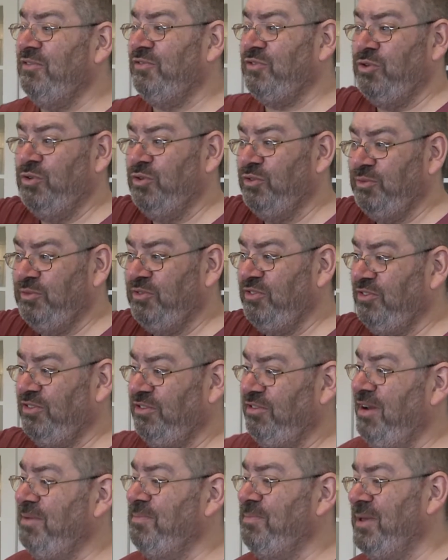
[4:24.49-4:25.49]
of course, which is
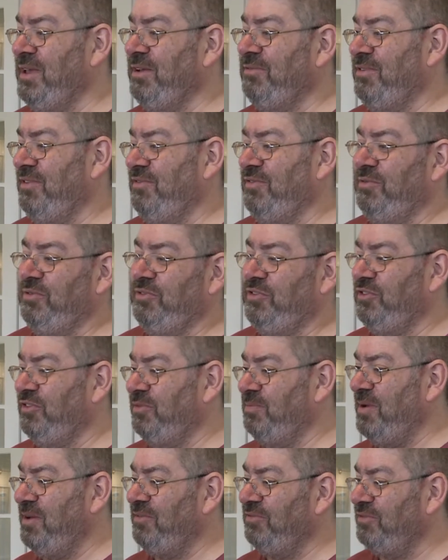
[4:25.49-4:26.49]
a great big river, which
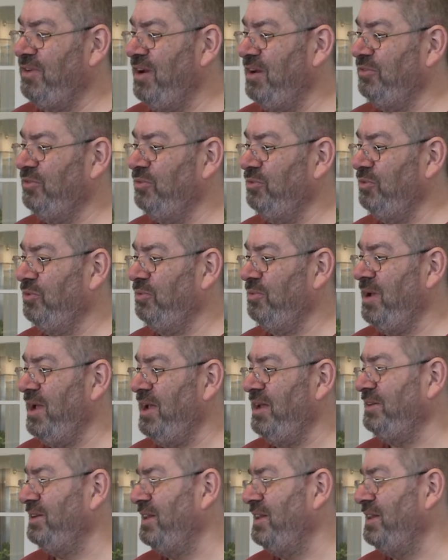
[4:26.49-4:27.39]
is above ground all the way.